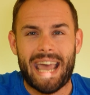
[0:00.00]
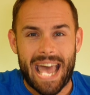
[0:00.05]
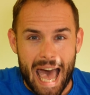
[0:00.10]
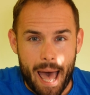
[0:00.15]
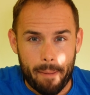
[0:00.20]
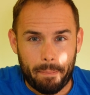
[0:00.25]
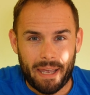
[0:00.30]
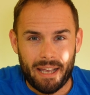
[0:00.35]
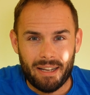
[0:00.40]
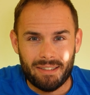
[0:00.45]

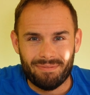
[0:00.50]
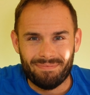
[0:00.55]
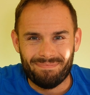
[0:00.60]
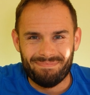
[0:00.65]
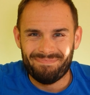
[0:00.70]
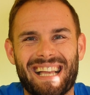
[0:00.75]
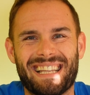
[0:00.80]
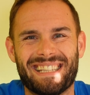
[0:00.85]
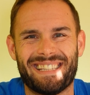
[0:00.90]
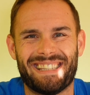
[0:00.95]
happy,
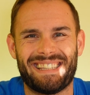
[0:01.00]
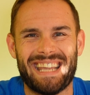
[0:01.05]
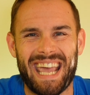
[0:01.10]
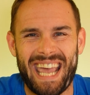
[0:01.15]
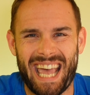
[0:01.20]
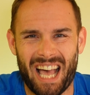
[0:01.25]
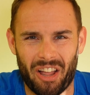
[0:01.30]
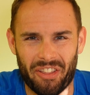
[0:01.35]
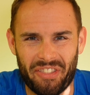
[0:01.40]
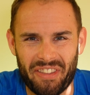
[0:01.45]
stay
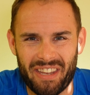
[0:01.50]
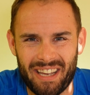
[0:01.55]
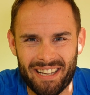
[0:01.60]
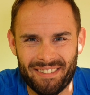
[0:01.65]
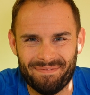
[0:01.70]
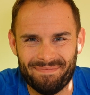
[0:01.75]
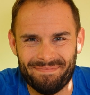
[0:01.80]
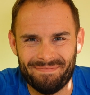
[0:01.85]
healthy,